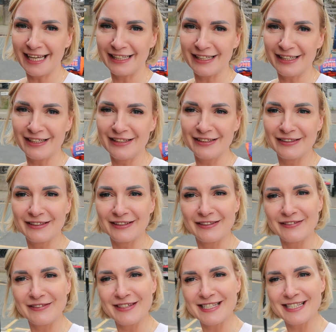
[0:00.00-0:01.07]
and look
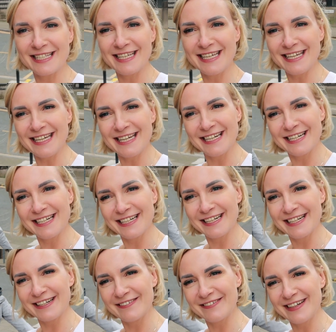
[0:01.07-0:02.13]
who is
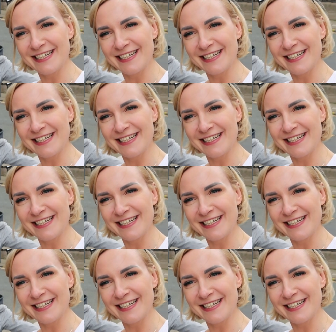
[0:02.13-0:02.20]
here